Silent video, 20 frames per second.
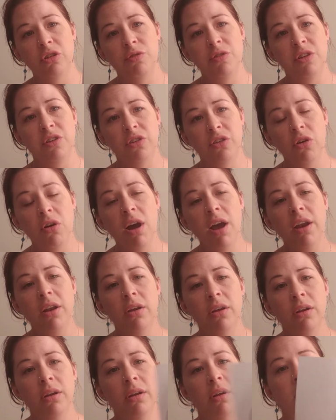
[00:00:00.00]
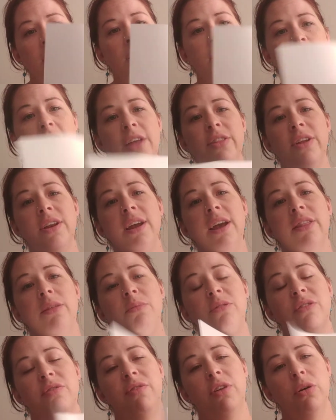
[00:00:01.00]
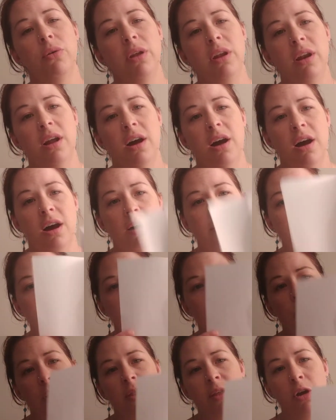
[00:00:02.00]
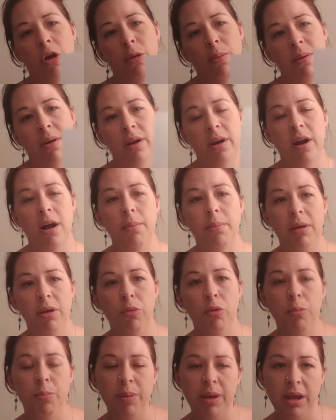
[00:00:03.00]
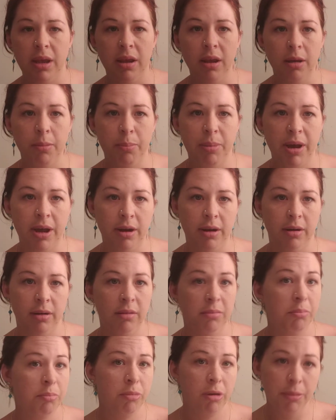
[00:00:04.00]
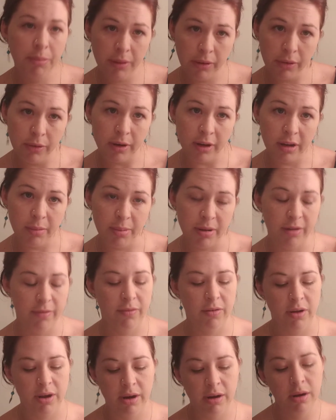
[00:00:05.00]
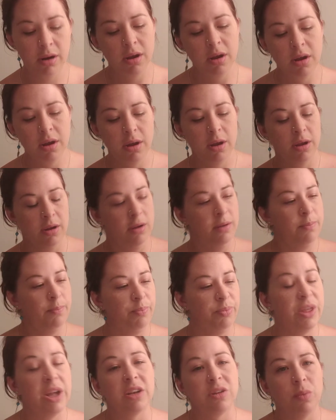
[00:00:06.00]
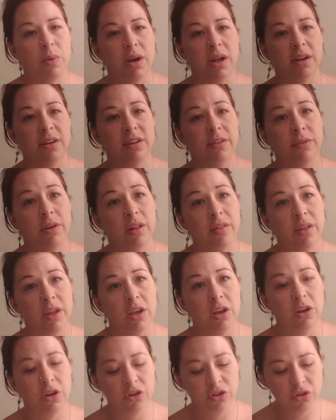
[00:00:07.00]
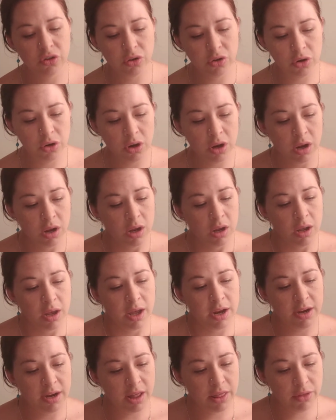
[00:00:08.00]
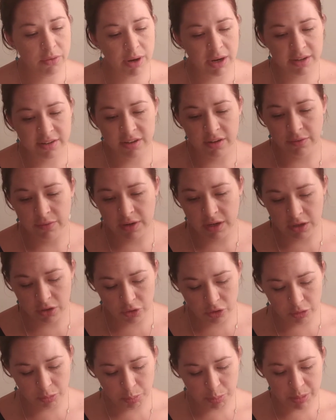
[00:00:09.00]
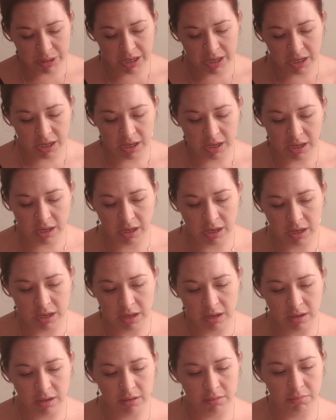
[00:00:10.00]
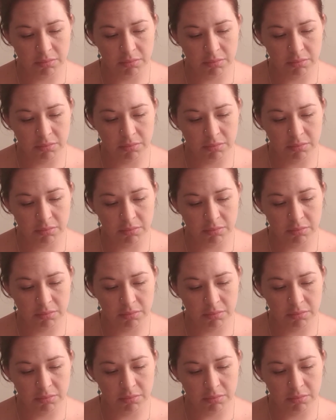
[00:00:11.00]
on this side, and then get them to fold it in half, and when they open it up, it would be a pattern, probably look like a butterfly. That's one activity that you can do. Another activity could be,